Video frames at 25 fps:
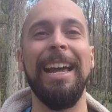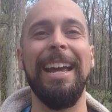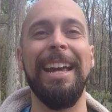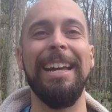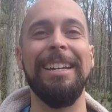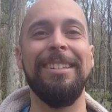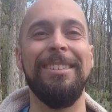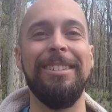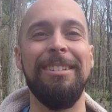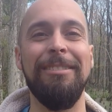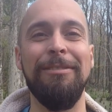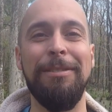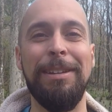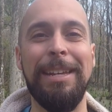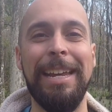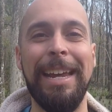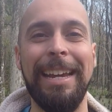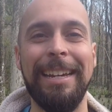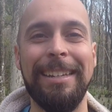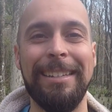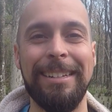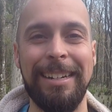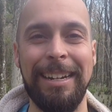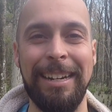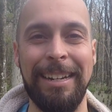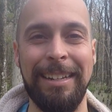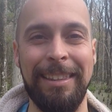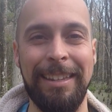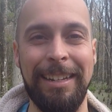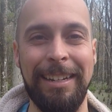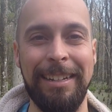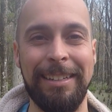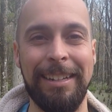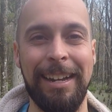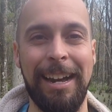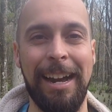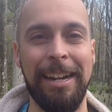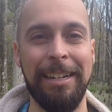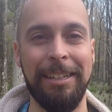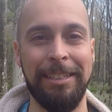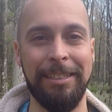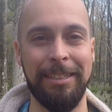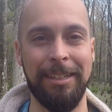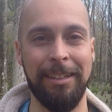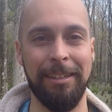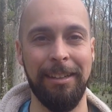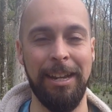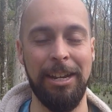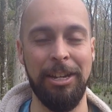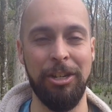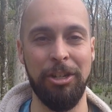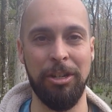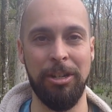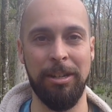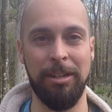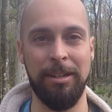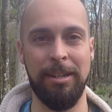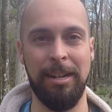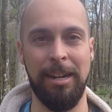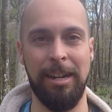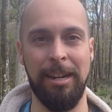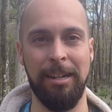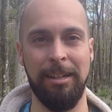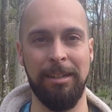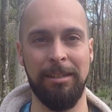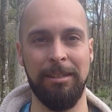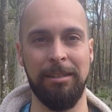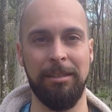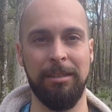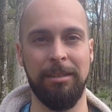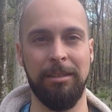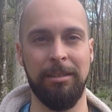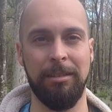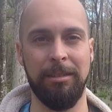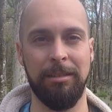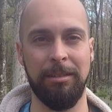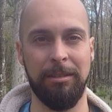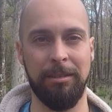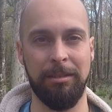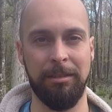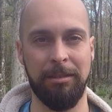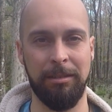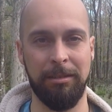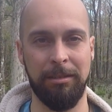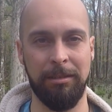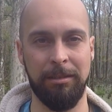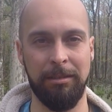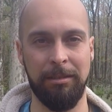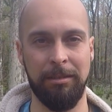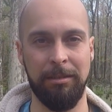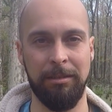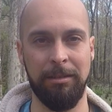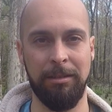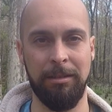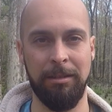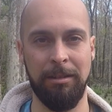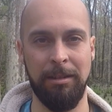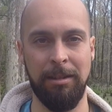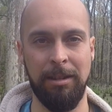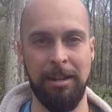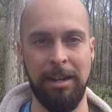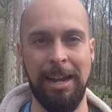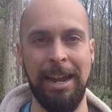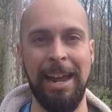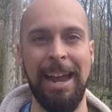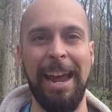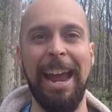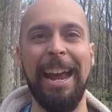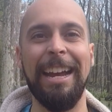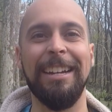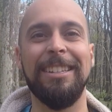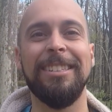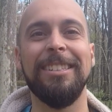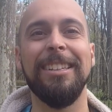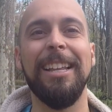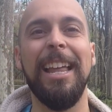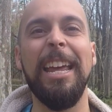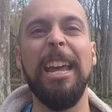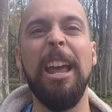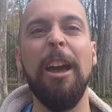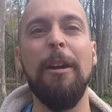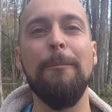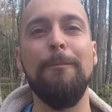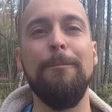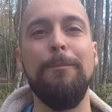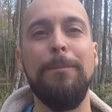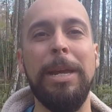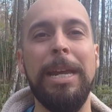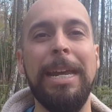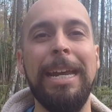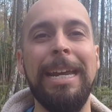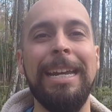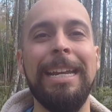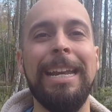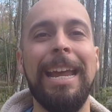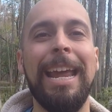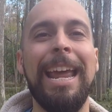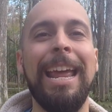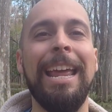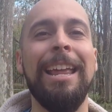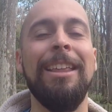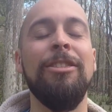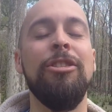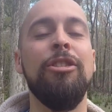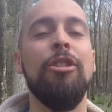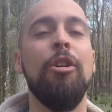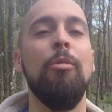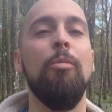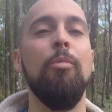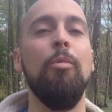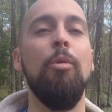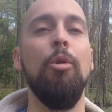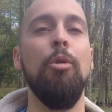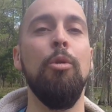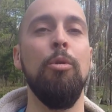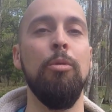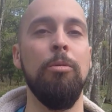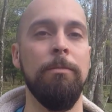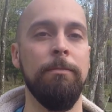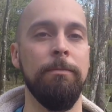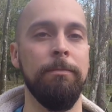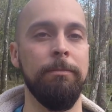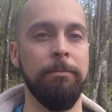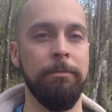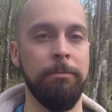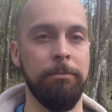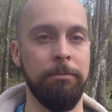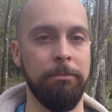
Is to get in these isolation tanks. It's like being in the womb.